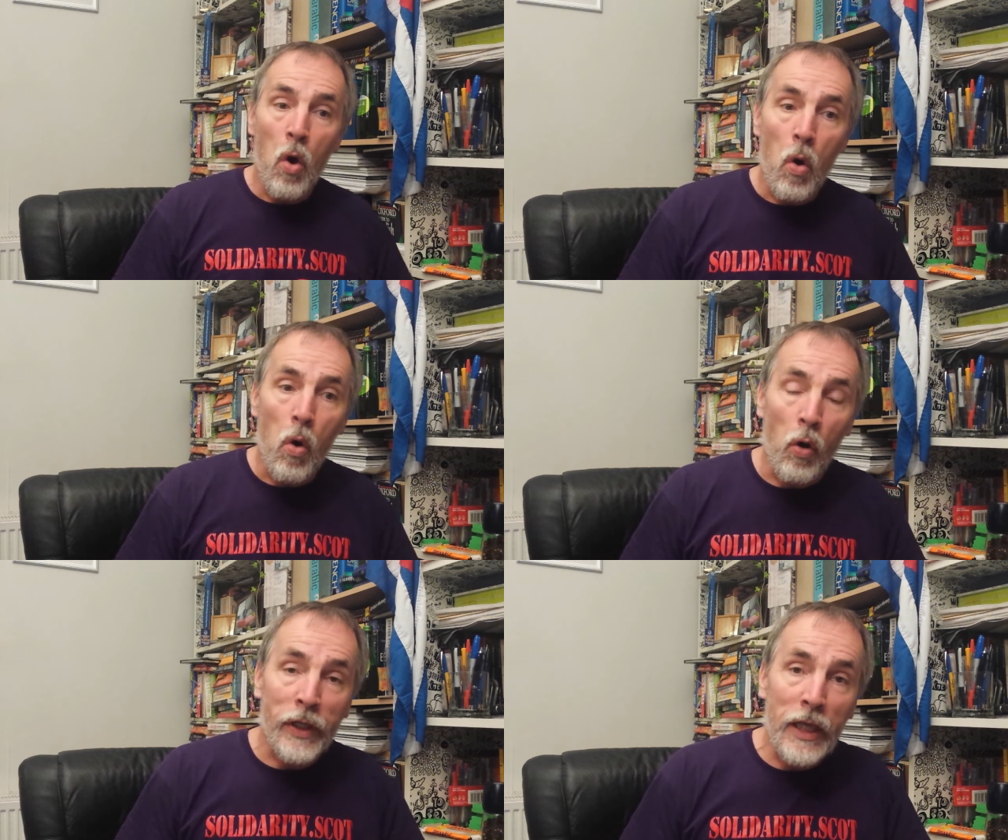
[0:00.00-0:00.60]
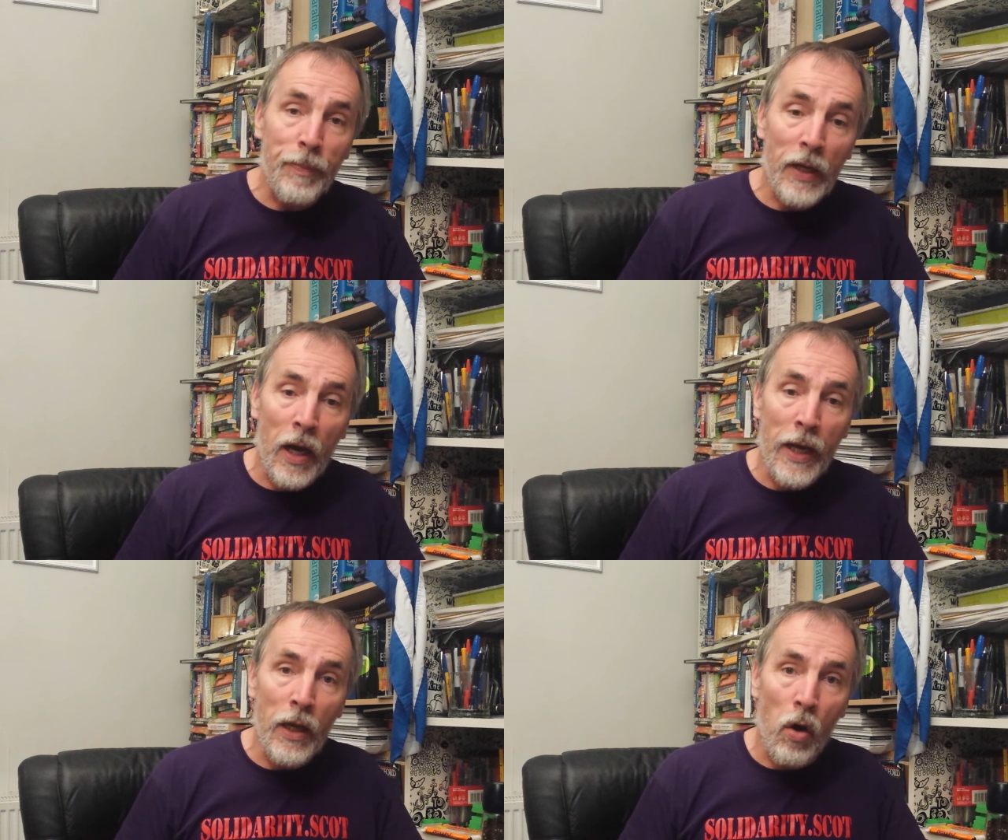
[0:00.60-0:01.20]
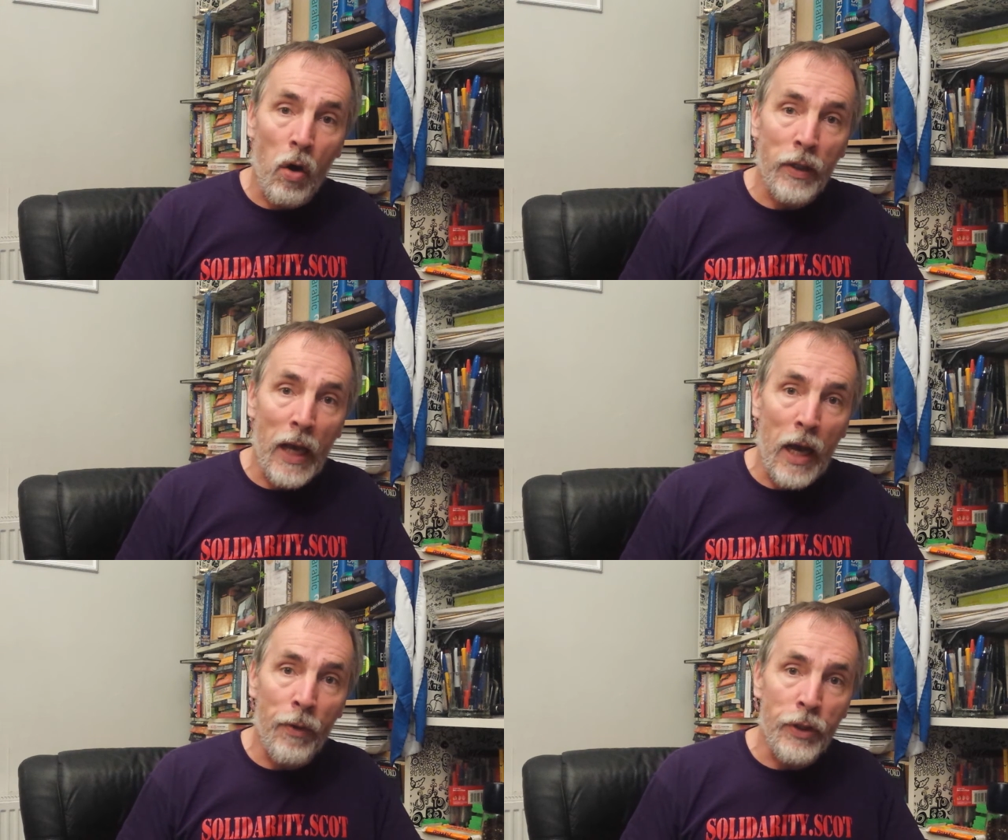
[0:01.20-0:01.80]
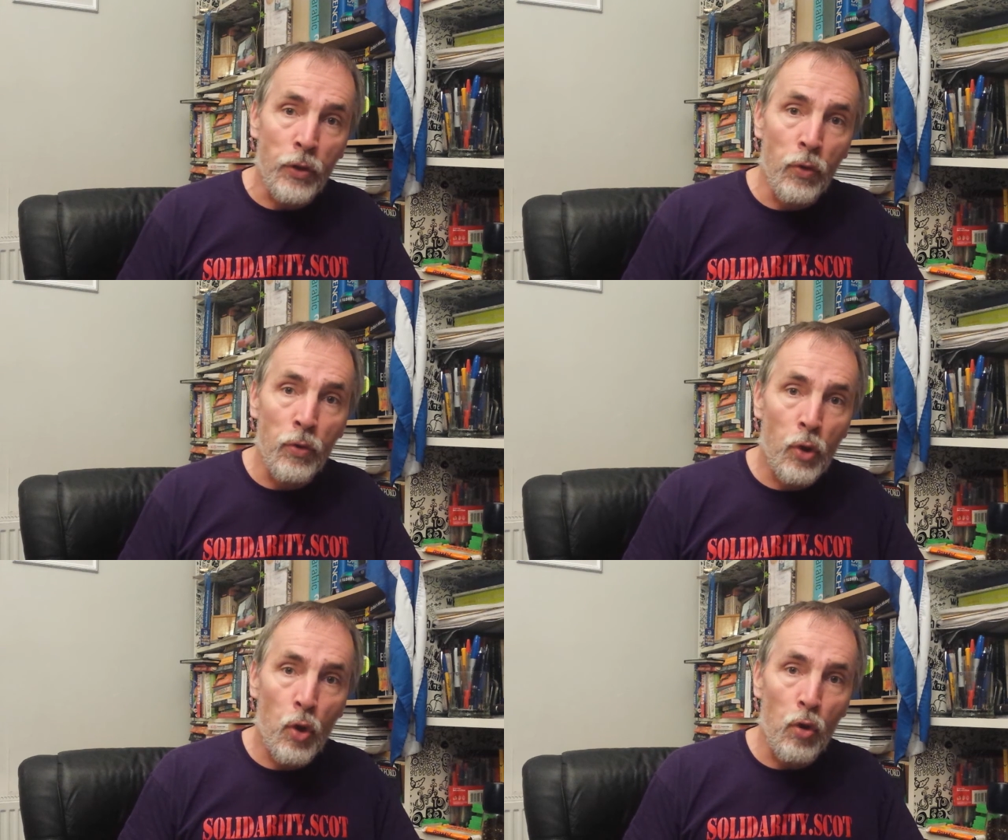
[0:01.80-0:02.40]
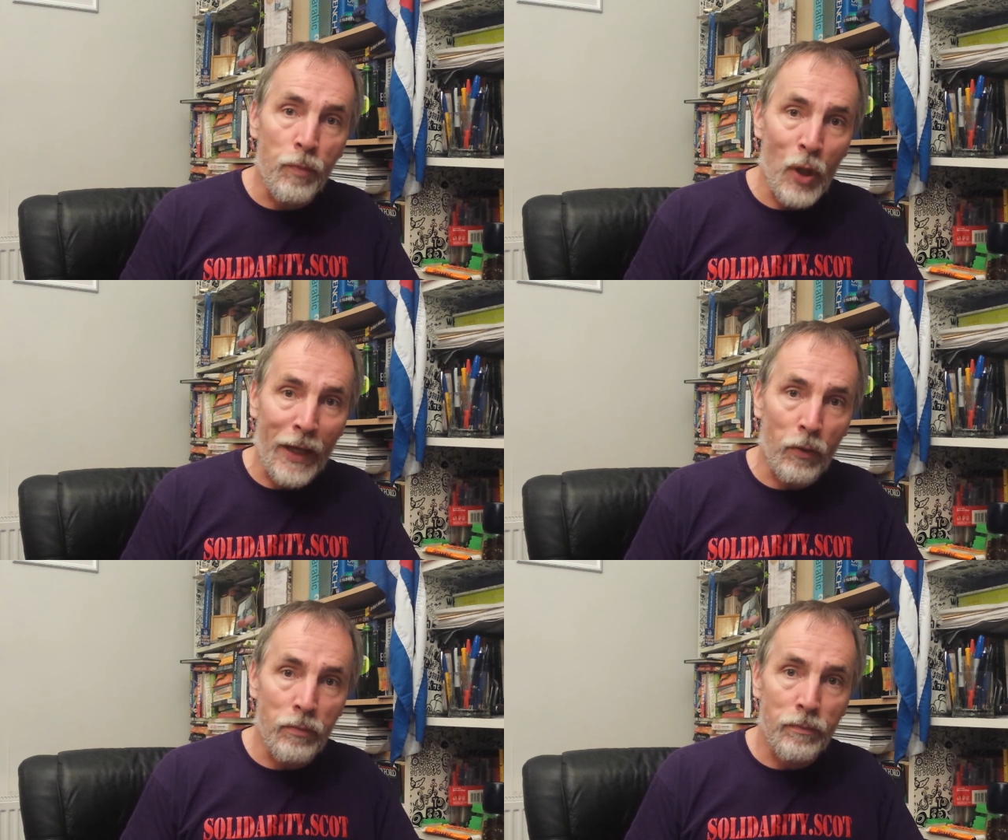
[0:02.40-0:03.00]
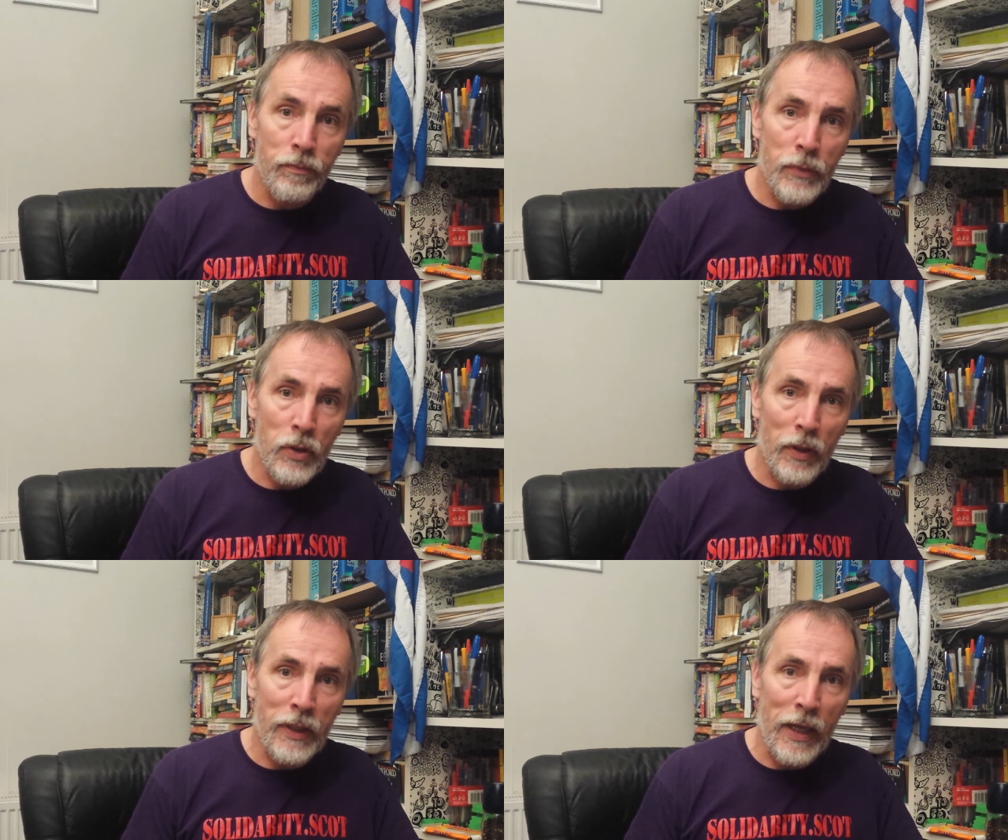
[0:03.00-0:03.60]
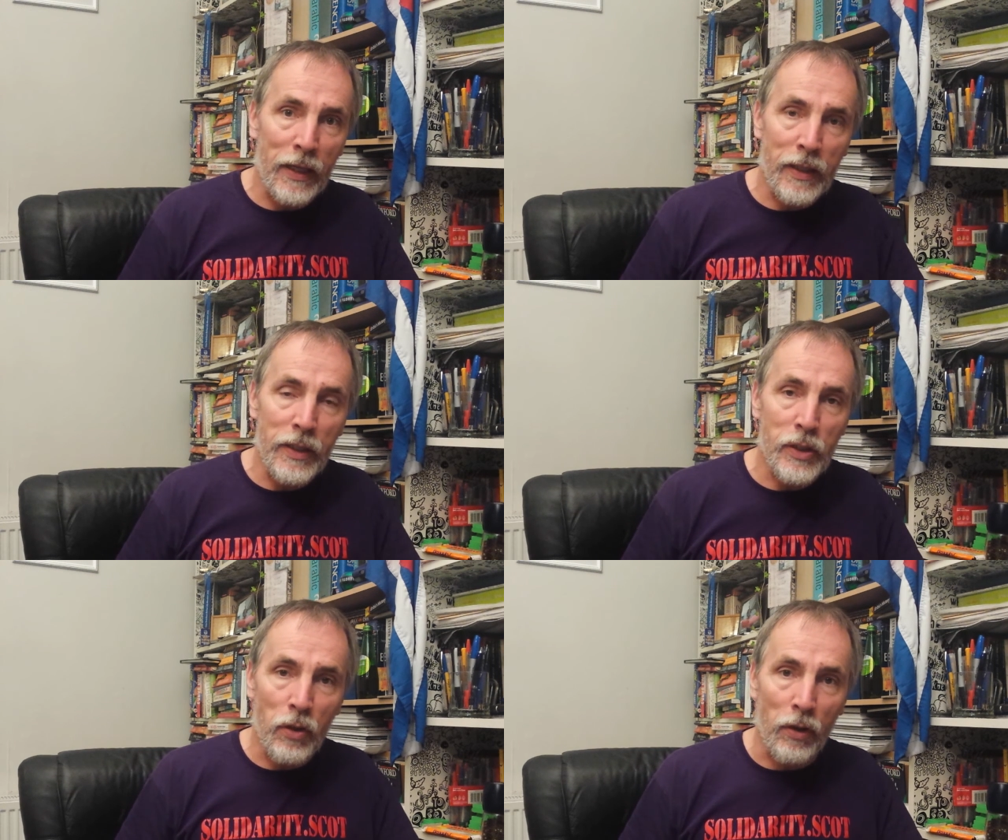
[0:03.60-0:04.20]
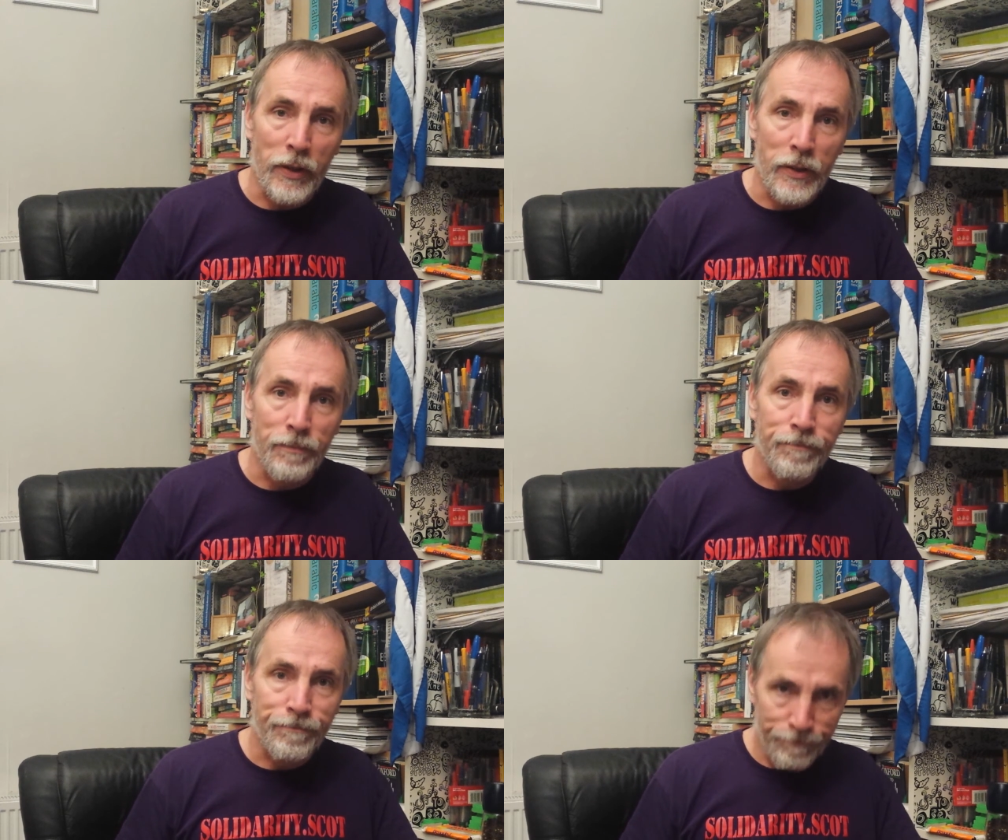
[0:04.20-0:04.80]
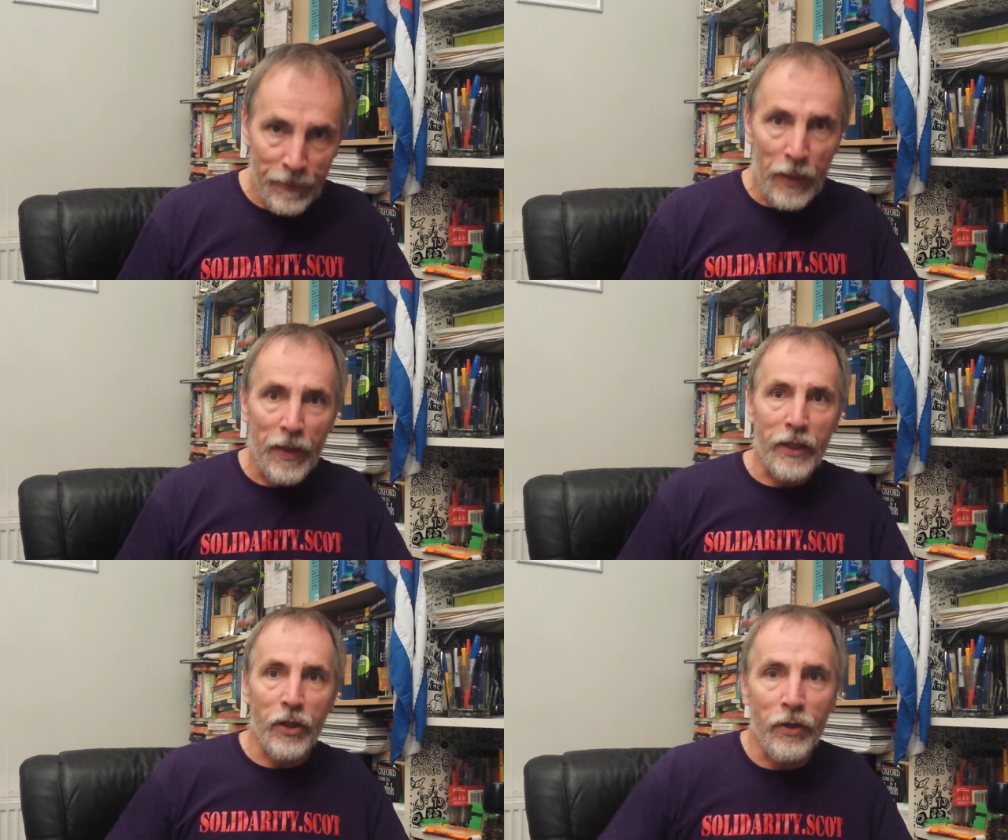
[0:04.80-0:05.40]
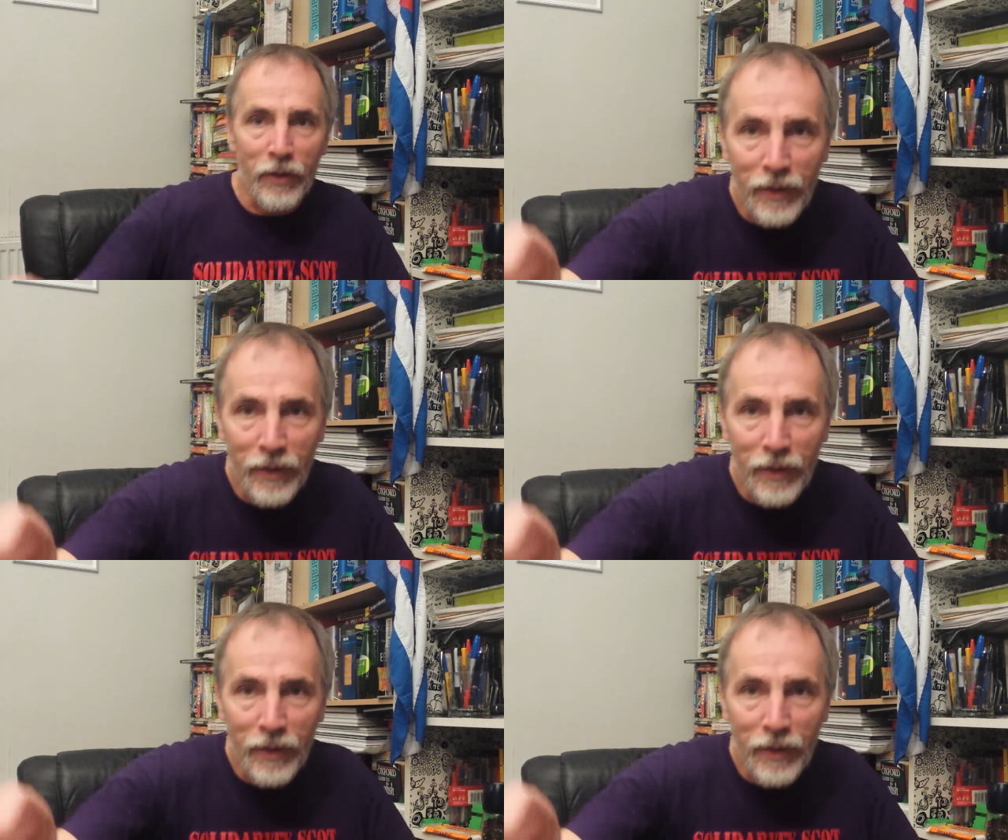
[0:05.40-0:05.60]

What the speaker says: or keep an eye on our YouTube channel, Solidarity Scotland. Thank you.